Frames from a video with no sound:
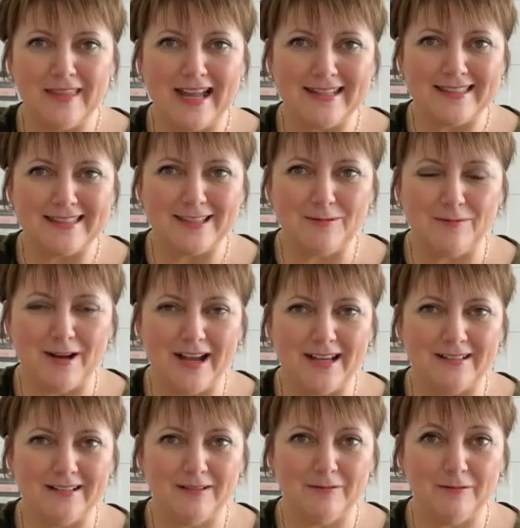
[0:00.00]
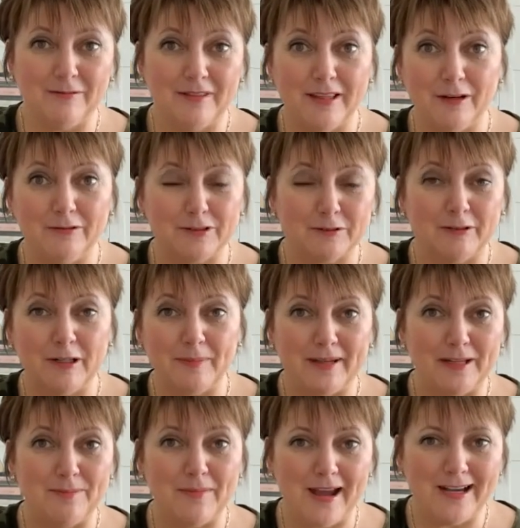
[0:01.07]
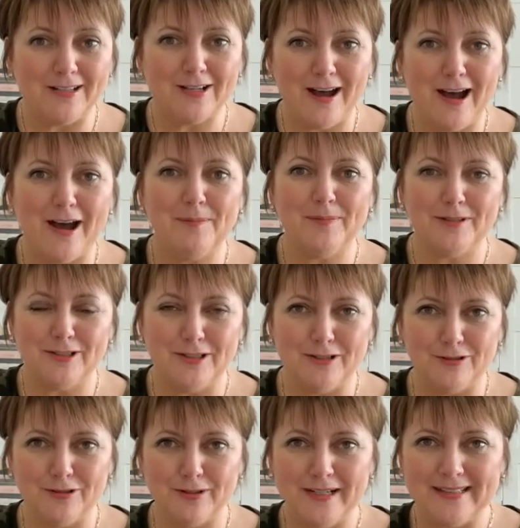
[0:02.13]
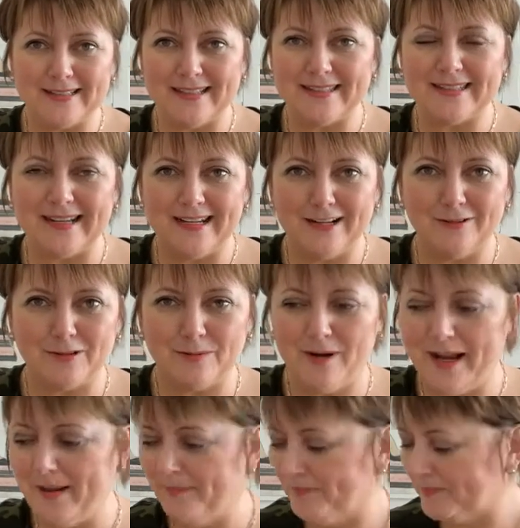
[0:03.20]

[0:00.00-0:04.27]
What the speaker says: That's the one, those would have been my top two choices. And here's why.